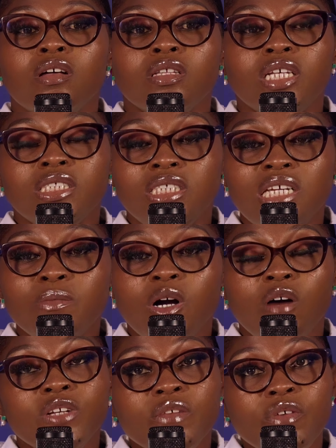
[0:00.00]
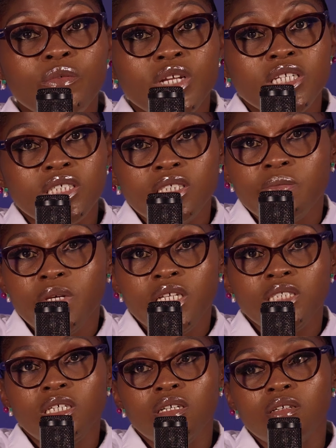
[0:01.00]
the stigma of living with a
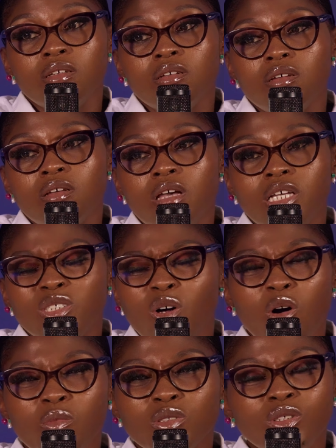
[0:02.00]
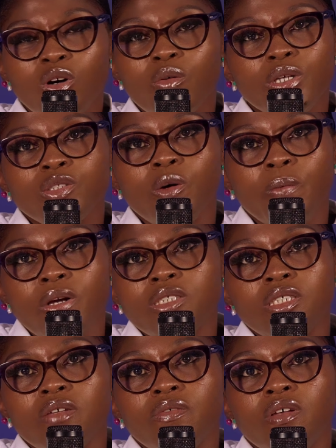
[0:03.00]
disability is almost always
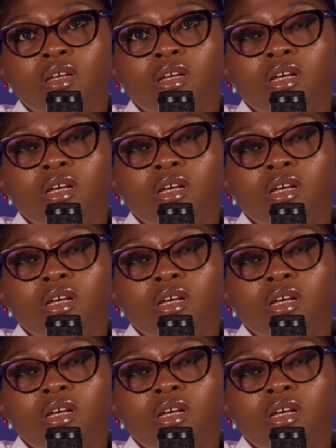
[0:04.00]
oppressive.